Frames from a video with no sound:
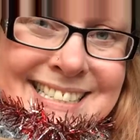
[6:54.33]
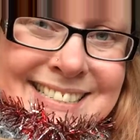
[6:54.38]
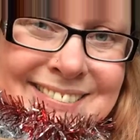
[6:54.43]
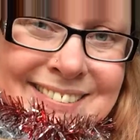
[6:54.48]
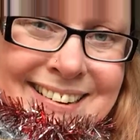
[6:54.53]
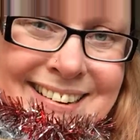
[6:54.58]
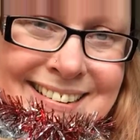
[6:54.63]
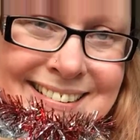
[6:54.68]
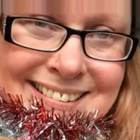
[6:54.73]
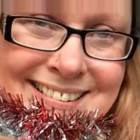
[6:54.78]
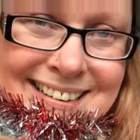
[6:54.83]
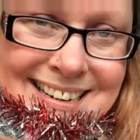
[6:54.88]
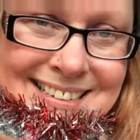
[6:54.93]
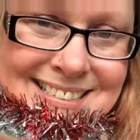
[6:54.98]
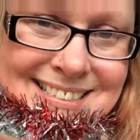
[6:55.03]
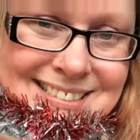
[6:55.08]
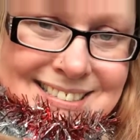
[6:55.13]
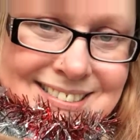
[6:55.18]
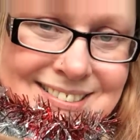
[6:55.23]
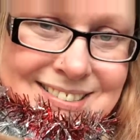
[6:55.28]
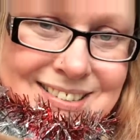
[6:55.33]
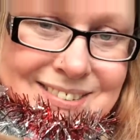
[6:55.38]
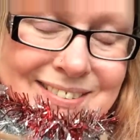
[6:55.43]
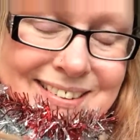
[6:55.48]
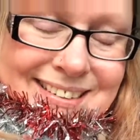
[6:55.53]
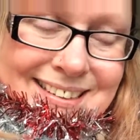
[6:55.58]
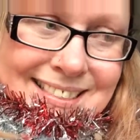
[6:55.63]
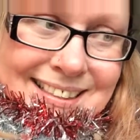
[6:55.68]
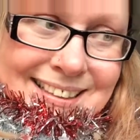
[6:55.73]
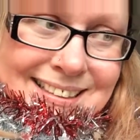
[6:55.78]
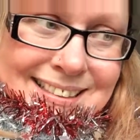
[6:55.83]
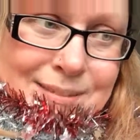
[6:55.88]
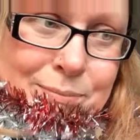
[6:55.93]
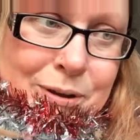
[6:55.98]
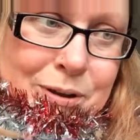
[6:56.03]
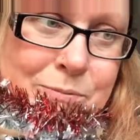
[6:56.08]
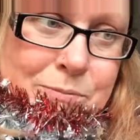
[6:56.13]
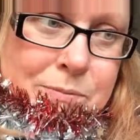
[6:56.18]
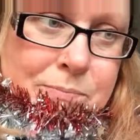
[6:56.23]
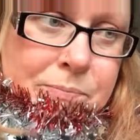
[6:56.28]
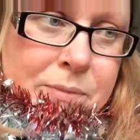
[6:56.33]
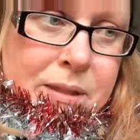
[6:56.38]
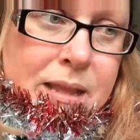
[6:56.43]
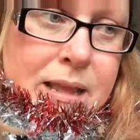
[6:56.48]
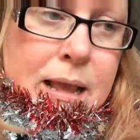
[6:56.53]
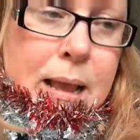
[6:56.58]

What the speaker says: so I can't actually show you anything at the moment.